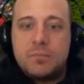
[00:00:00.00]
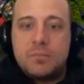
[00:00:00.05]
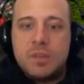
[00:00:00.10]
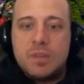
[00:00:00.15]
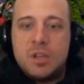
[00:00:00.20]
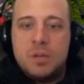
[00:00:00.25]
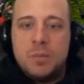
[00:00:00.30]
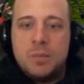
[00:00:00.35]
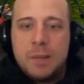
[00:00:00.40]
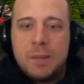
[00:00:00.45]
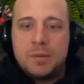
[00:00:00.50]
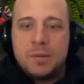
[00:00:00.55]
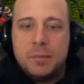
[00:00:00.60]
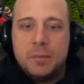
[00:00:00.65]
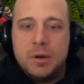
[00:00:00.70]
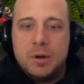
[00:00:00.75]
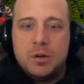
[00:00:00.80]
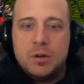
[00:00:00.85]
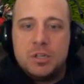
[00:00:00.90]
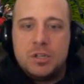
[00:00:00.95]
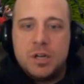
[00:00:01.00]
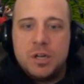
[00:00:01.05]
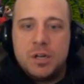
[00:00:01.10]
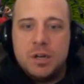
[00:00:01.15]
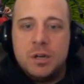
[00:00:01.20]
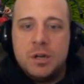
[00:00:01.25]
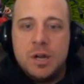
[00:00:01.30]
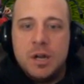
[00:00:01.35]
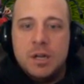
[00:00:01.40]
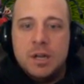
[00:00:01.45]
you pop your
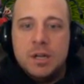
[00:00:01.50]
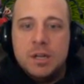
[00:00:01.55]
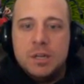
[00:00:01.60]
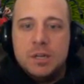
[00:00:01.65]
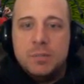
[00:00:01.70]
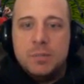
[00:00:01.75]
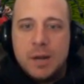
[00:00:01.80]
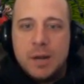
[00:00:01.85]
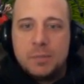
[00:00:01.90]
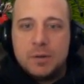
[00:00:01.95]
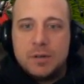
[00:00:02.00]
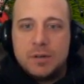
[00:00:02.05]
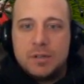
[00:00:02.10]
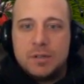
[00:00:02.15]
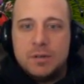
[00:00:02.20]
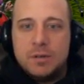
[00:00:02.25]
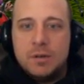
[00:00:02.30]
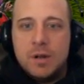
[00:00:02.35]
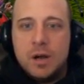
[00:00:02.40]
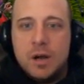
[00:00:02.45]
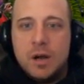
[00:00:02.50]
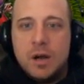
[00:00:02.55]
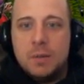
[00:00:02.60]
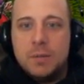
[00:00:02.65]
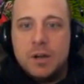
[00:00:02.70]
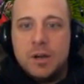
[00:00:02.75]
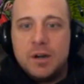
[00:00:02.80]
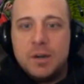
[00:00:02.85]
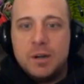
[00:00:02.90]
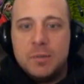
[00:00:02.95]
potion, you pop your
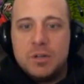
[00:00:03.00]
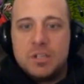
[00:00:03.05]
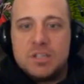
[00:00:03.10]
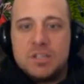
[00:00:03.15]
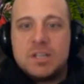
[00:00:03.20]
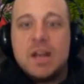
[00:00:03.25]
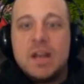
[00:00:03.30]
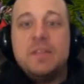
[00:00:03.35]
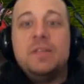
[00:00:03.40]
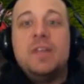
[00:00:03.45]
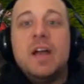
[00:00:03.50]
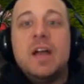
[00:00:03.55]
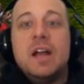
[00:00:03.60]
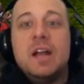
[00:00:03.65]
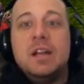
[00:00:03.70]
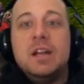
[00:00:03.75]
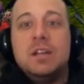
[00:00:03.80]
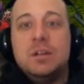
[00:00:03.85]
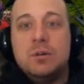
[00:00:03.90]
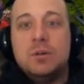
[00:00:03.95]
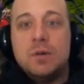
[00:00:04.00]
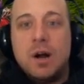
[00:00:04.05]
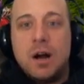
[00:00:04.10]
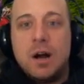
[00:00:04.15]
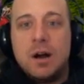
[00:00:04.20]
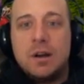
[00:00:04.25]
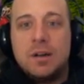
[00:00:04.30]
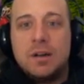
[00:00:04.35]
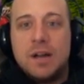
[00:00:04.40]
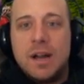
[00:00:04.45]
mirror images, and then you
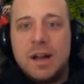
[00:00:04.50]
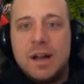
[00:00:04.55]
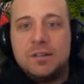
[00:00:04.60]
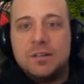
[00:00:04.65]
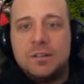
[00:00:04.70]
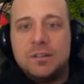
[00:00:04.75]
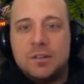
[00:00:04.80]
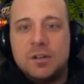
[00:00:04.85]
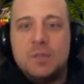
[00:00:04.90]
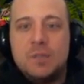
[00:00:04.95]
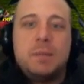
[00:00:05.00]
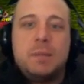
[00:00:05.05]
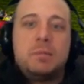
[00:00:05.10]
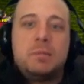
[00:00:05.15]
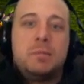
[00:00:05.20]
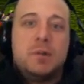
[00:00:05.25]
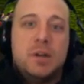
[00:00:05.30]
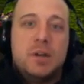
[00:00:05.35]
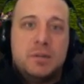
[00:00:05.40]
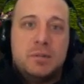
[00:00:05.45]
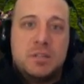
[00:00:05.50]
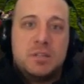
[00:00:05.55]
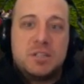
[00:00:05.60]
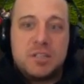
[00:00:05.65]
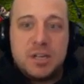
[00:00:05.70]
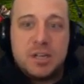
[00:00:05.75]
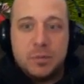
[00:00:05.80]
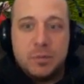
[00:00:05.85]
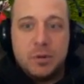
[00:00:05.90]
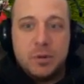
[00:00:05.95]
hard cast, or you pop your mirror images,
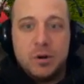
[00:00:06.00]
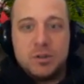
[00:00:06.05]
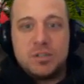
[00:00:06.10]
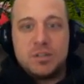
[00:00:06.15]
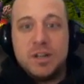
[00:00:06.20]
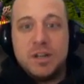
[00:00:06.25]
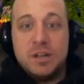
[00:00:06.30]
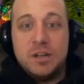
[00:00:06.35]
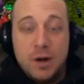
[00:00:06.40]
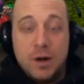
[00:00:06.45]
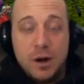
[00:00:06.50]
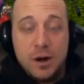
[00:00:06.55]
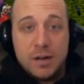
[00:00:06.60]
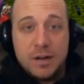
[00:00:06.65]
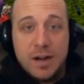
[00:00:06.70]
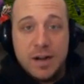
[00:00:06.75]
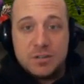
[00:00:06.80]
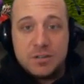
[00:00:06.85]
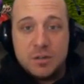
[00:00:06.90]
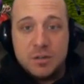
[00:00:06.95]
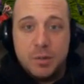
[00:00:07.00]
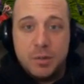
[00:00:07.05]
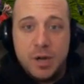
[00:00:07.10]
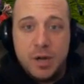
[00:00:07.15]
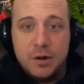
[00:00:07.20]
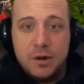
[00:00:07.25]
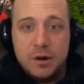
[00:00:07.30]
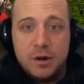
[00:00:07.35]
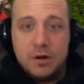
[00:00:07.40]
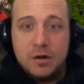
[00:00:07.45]
then your potion, then you hard cast your
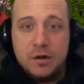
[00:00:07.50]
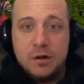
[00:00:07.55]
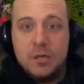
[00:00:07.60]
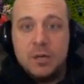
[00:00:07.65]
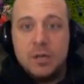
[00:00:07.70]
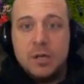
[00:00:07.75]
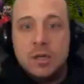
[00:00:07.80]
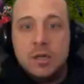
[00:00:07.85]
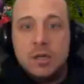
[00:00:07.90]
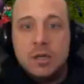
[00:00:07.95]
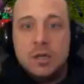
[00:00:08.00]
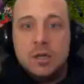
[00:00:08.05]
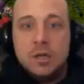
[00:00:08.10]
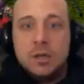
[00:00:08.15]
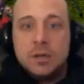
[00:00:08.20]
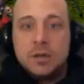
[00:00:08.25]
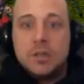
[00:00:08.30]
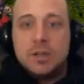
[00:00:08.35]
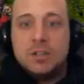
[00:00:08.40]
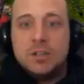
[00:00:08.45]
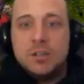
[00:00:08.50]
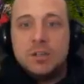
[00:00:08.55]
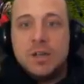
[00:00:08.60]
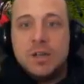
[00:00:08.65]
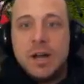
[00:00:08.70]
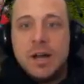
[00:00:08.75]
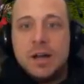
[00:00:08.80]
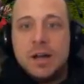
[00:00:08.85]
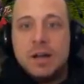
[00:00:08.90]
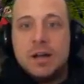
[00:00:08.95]
pyro, get your
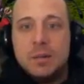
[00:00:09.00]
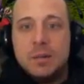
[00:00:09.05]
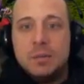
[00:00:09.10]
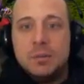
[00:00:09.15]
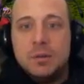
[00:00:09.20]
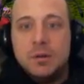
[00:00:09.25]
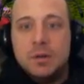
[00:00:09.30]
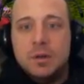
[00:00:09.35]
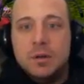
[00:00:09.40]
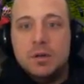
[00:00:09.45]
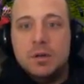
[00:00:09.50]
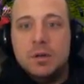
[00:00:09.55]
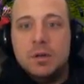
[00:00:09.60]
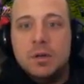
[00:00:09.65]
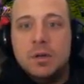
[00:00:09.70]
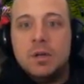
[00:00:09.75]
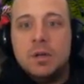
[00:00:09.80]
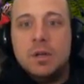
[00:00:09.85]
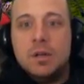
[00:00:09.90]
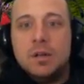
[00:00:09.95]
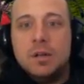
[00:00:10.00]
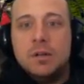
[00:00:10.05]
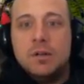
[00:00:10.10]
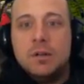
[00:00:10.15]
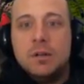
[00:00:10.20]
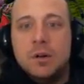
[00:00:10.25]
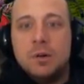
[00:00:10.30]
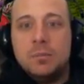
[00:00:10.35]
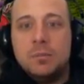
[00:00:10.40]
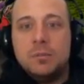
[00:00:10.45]
dot up.
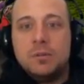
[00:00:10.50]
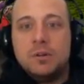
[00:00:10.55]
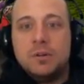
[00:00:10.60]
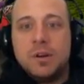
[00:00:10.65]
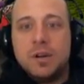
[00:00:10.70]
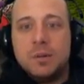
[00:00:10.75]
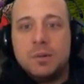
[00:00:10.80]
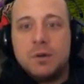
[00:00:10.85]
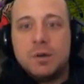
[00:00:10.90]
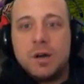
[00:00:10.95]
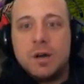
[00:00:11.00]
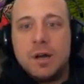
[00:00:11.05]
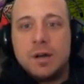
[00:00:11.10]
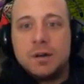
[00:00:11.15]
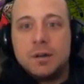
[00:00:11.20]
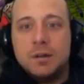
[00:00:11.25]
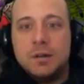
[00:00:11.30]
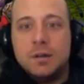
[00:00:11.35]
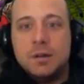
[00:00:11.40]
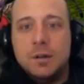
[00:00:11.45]
Oh, trinket procced.